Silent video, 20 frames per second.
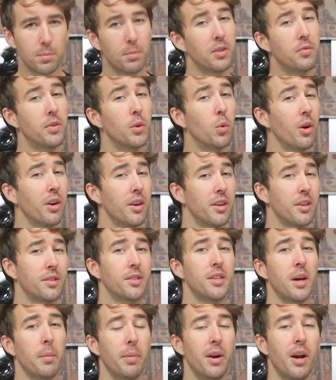But if you wanted to
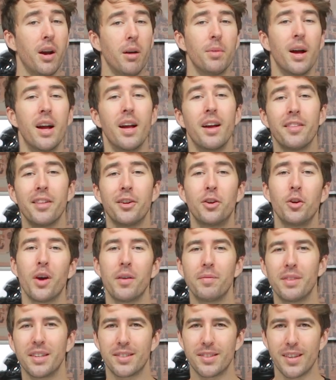step it up, they do
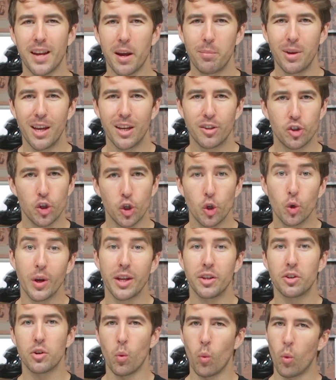have the Sambia
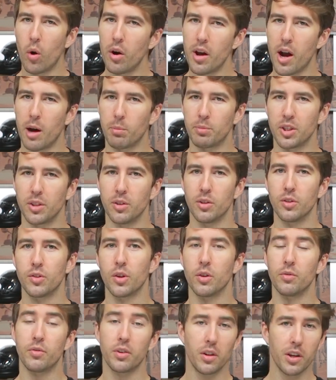2-into-1 option.
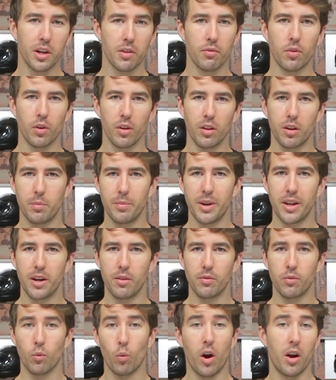So if you're looking for a little bit
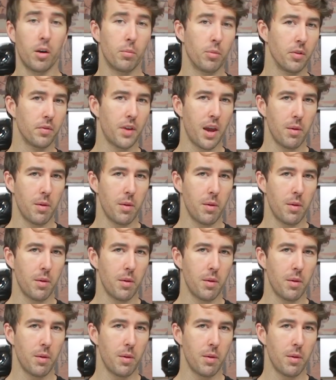of waterproof